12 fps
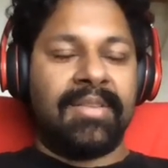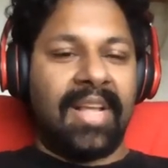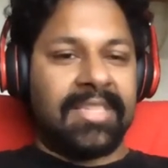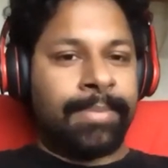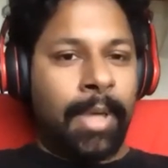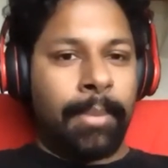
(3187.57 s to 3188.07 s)
So
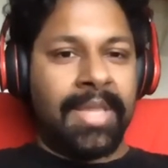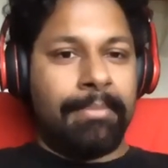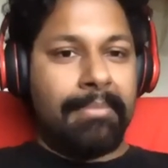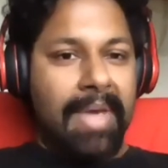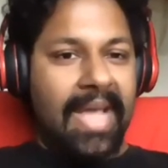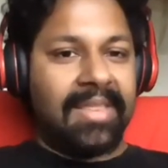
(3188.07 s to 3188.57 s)
that's probably the
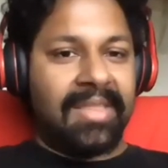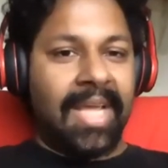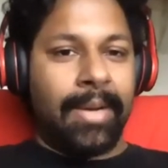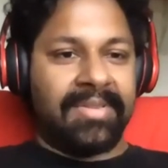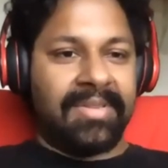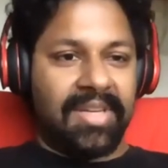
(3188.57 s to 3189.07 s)
main
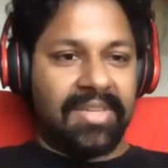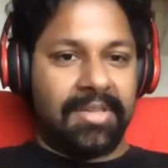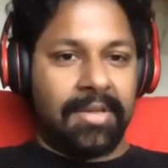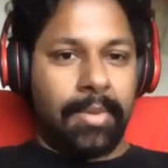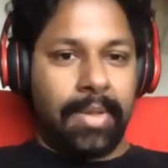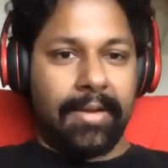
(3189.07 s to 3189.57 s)
thing I would
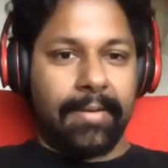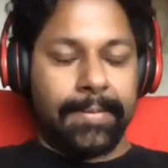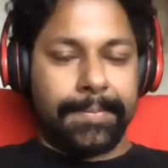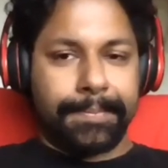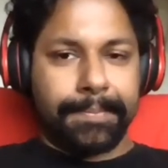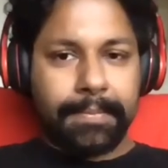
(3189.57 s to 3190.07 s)
suggest doing.
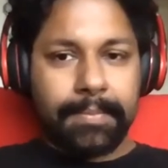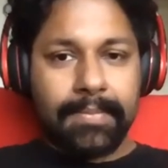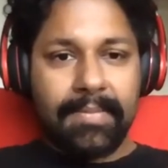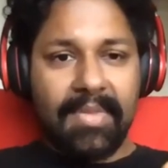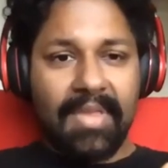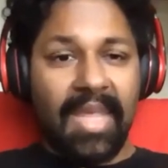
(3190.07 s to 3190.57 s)

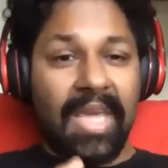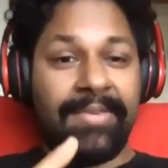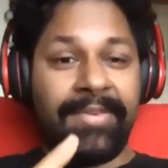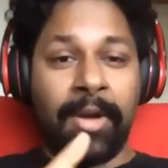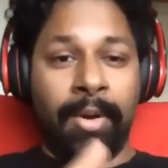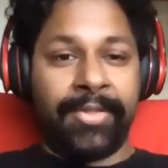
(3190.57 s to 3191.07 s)

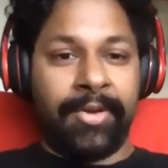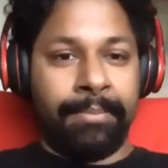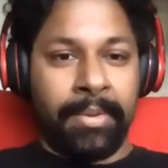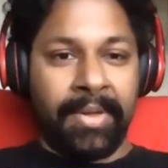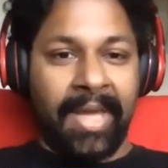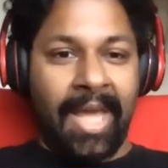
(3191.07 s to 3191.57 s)
If you're going through
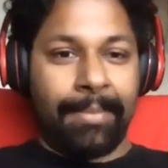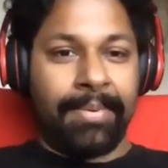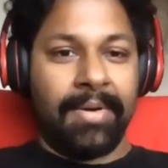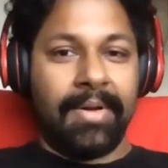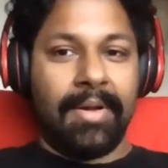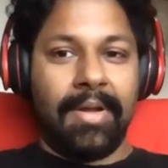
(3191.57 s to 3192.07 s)
a boot camp,
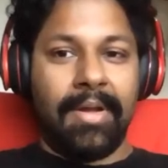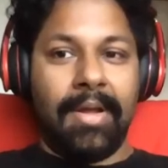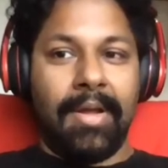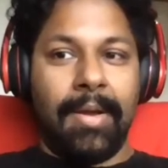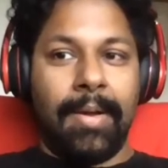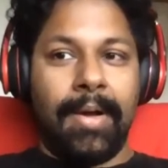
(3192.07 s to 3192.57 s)

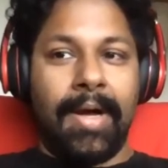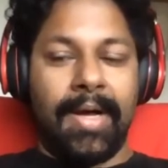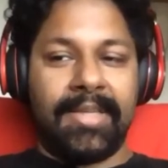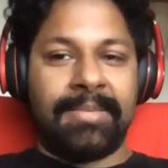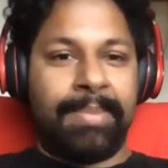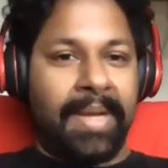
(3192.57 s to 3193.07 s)

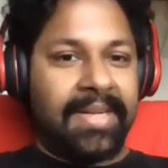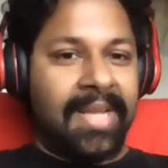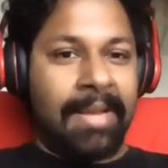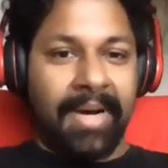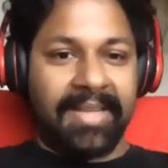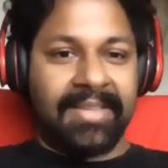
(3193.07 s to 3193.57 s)
spend
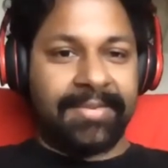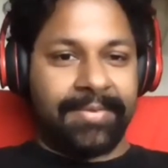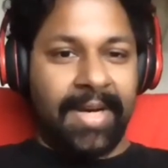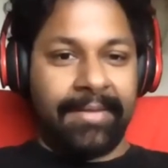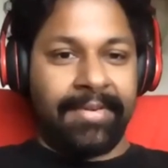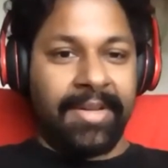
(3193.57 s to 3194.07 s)

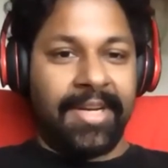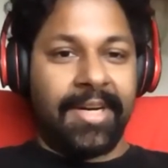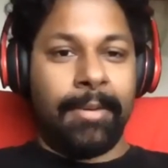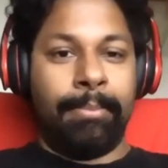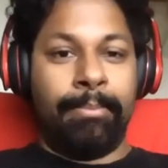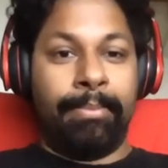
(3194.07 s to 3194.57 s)
$10 every
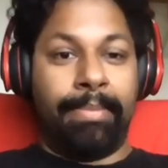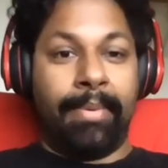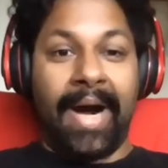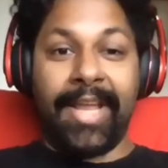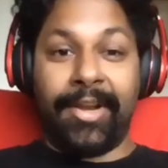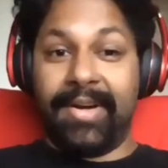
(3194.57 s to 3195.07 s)
year,
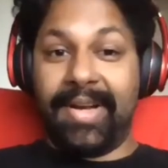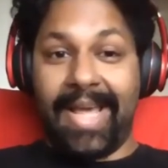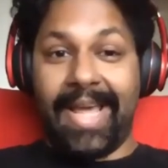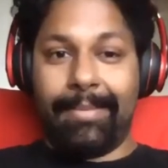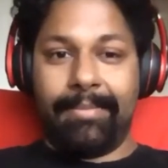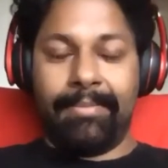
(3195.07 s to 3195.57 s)
buy your
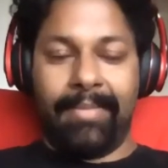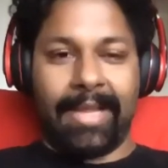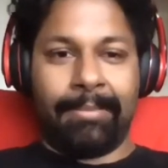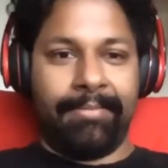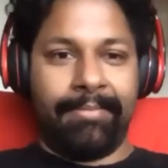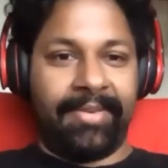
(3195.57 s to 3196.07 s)
name.
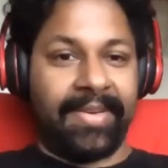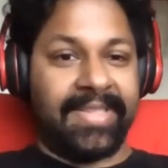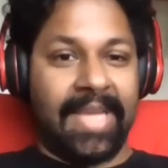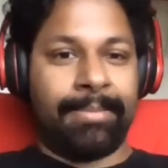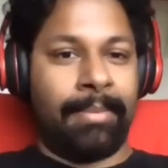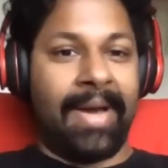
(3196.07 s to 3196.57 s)
Like, for
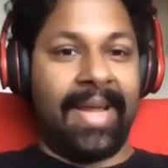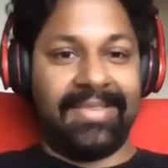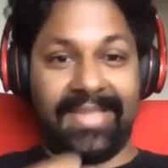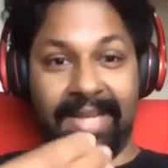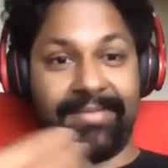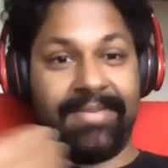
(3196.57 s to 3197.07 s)
example, mine
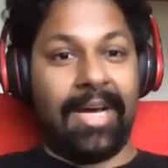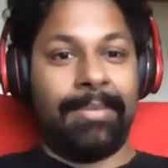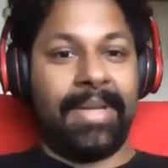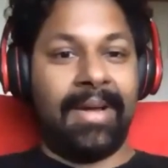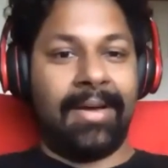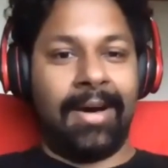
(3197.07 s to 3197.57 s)
is
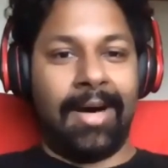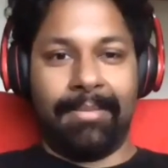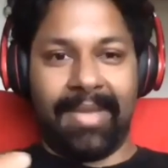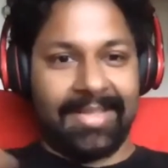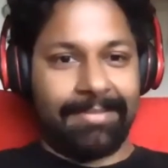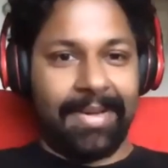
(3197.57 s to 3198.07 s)

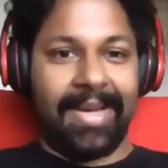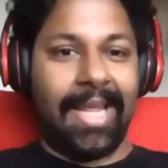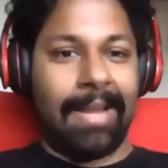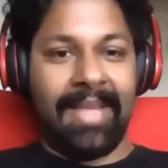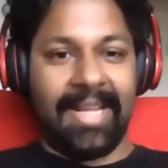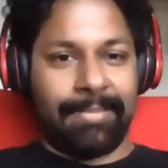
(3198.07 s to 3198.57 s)
devnambi.com. That's my
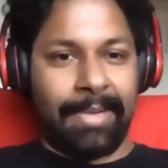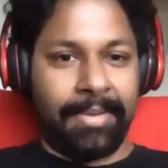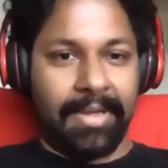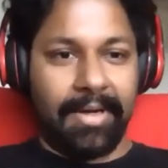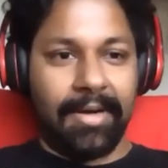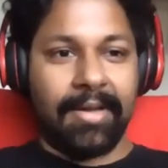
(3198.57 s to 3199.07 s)
name, that's my
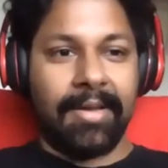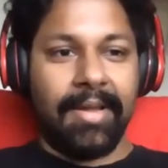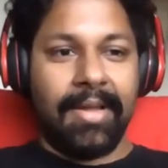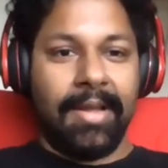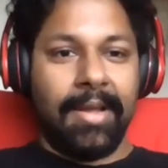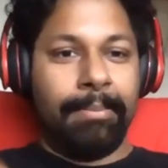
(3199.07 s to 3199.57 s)
blog.
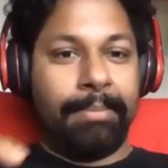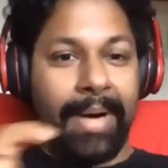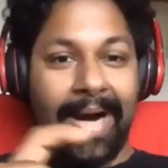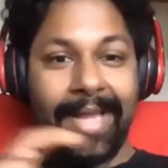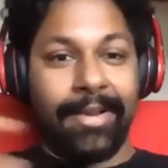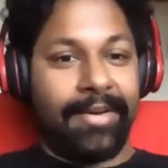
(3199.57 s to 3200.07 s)

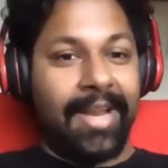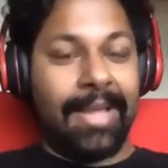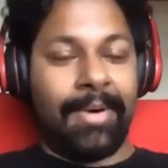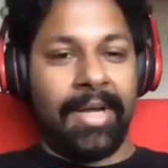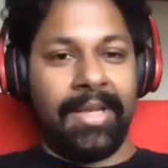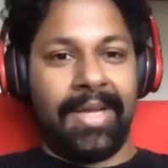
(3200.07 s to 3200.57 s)
Buy your
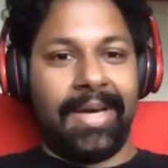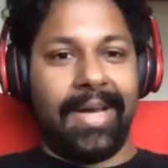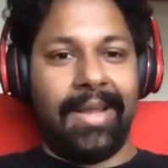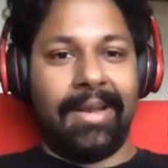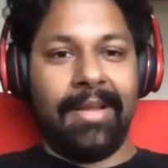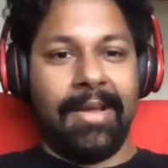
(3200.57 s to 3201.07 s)
name
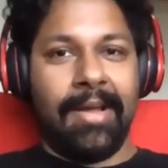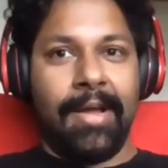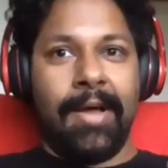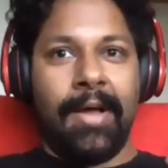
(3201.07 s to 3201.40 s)
online.